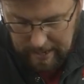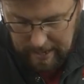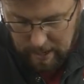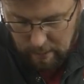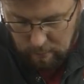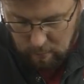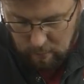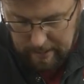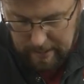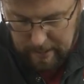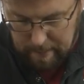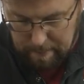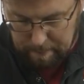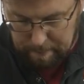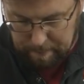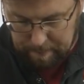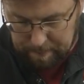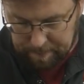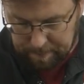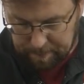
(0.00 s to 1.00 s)
A
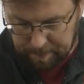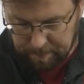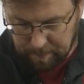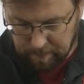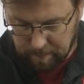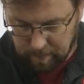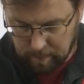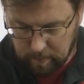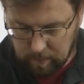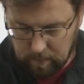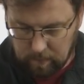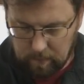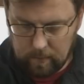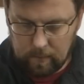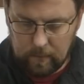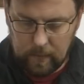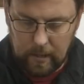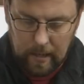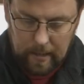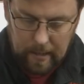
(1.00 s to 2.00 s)
ream,
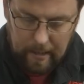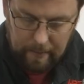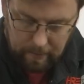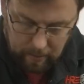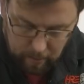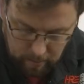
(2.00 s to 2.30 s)
and I have